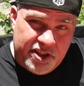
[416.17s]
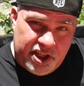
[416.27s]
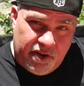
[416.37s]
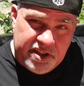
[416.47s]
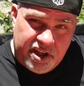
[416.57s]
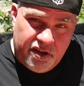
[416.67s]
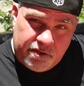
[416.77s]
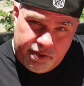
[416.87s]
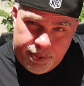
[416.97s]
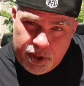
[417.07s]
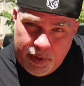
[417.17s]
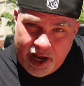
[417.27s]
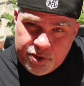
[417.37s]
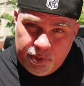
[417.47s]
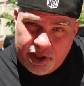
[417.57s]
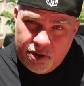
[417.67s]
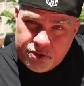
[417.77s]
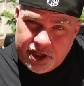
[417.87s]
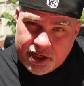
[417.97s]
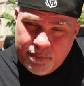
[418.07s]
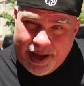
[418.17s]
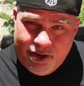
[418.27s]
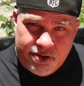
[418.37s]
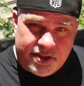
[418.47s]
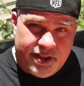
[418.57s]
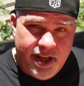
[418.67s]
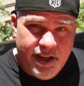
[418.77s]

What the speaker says: series in the description box below. Check them out.